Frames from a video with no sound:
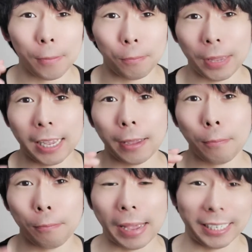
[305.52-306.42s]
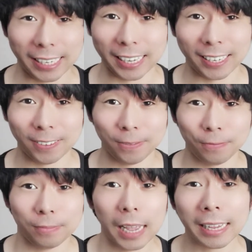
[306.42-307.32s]
be basic.
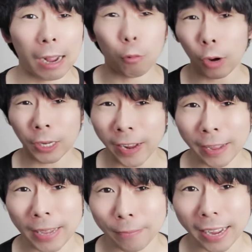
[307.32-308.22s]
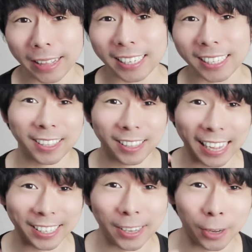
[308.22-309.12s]
Now, what do I mean by this?
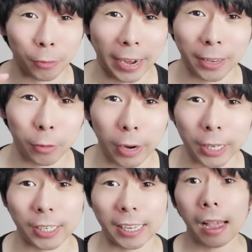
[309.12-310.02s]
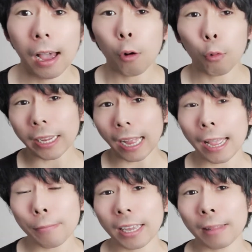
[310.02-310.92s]
That's a great question. What
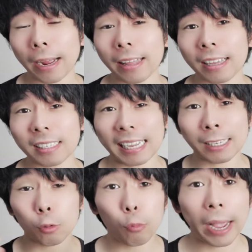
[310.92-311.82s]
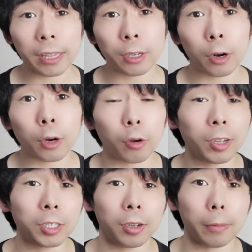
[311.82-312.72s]
I mean by this is when you're going
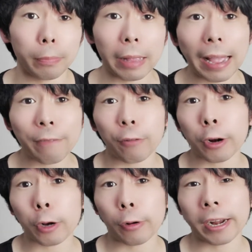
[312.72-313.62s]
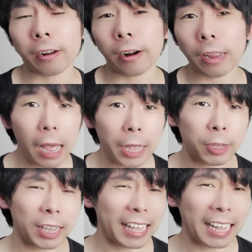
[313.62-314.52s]
to apply for a credit card, you
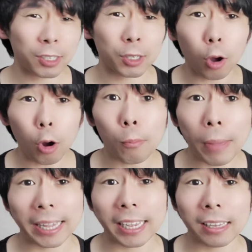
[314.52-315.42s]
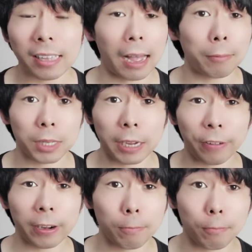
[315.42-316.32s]
can get so many
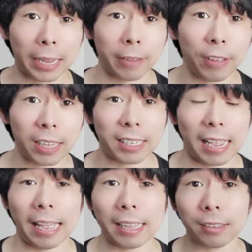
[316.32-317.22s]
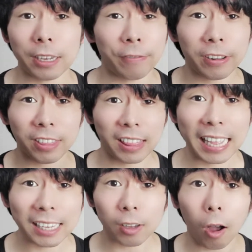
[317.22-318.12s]
different benefits and different
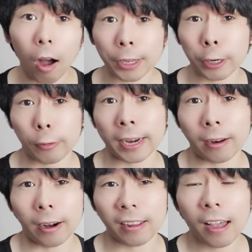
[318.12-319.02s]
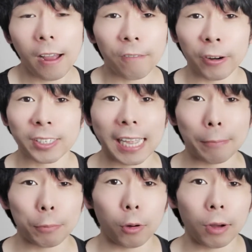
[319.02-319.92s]
things on your credit card. For
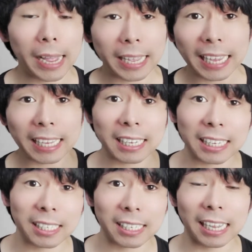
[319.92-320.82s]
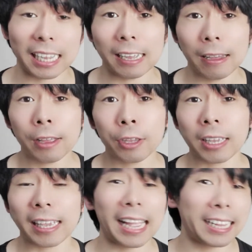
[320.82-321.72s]
example, ETC, you
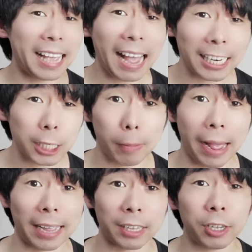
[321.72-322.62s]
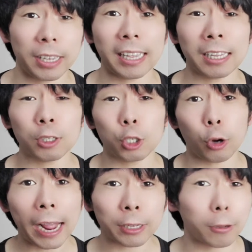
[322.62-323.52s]
can get cash back, you can
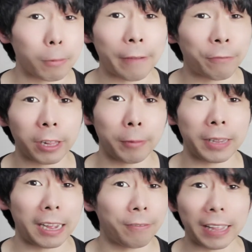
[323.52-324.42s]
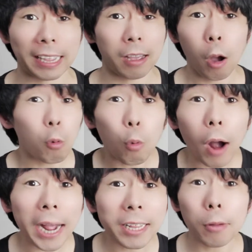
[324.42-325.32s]
try to apply for a limit of like
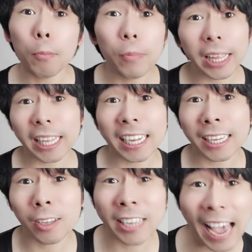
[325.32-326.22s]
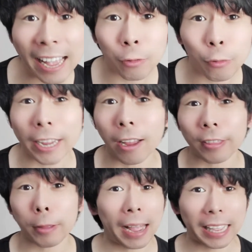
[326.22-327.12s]
1 million yen right off
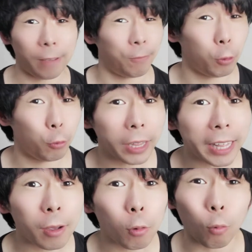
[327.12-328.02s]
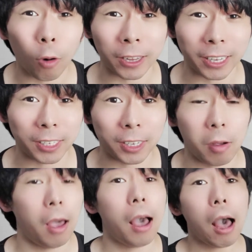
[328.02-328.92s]
the bat if you really wanted to.
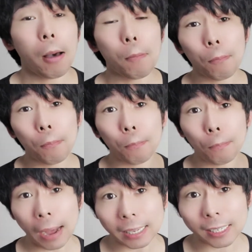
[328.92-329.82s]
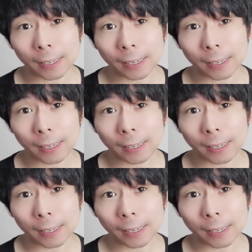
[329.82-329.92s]
But